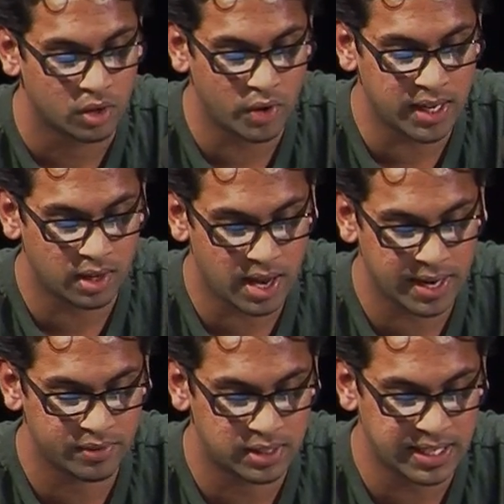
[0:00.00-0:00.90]
Great
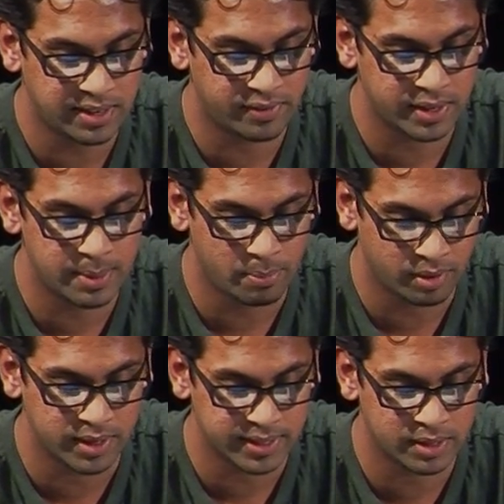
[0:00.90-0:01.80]
lives leave an
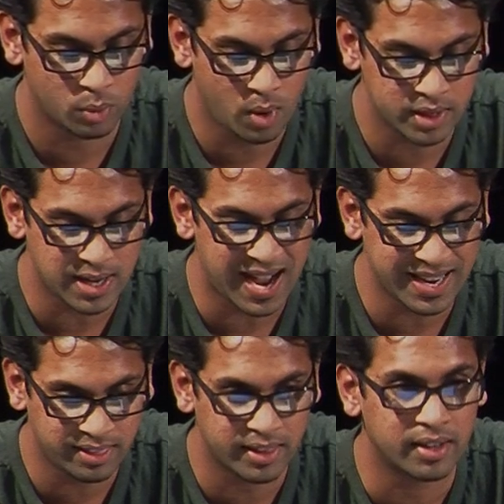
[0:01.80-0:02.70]
imprint, and what
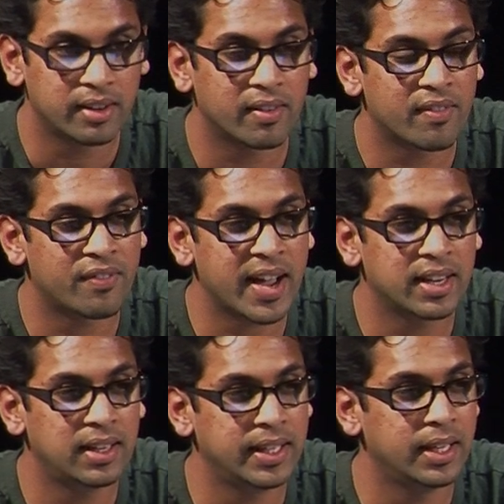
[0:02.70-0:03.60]
I think,
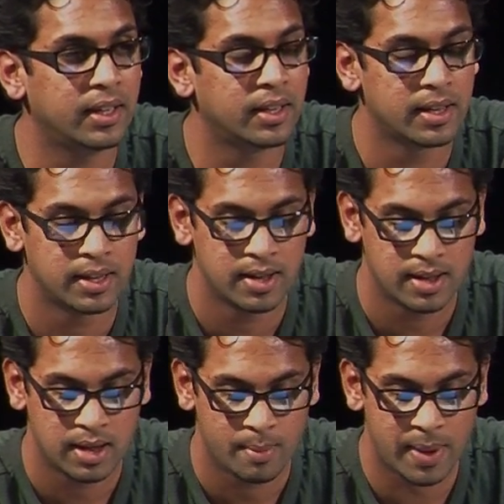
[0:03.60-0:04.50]
finally,
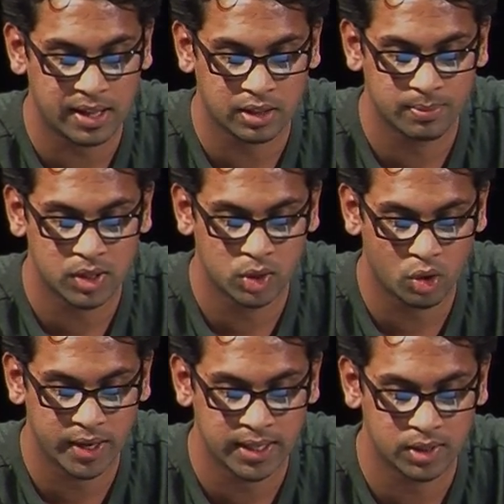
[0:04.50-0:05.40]
Malcolm's
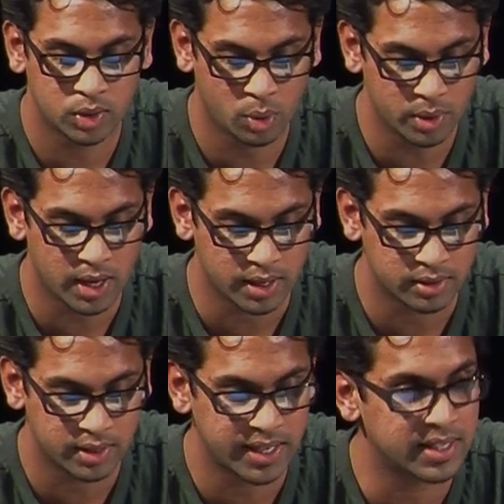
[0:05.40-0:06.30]
story has taught
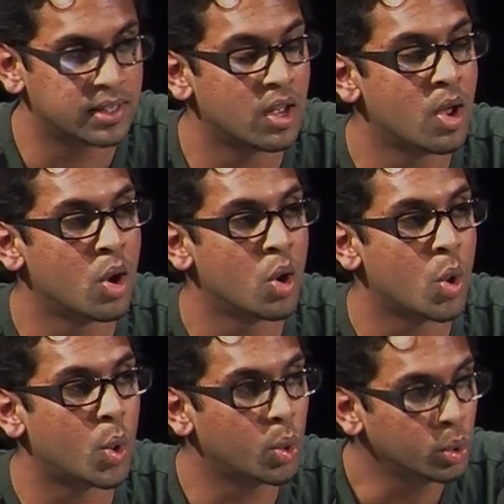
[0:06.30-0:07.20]
us is
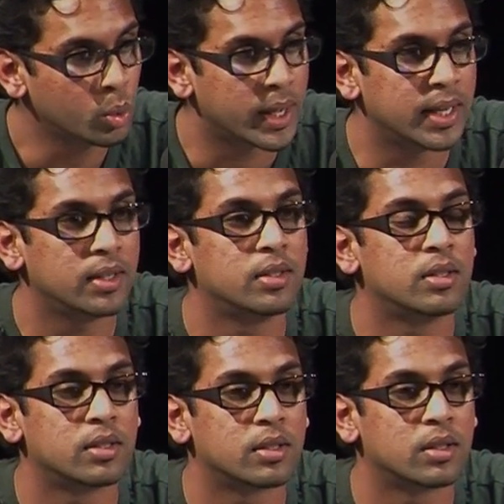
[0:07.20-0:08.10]

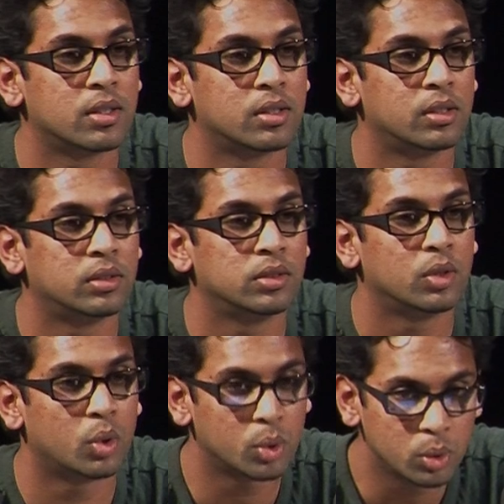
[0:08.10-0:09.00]
always,
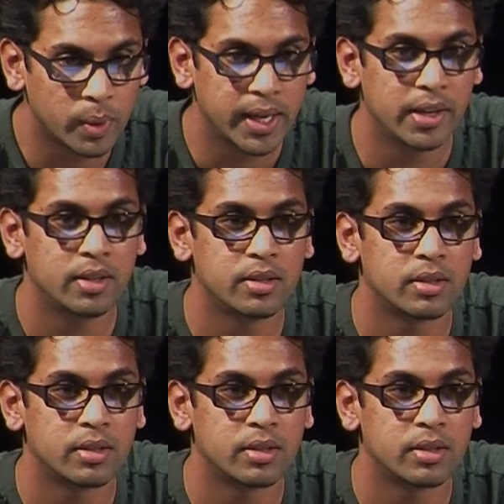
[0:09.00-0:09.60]
always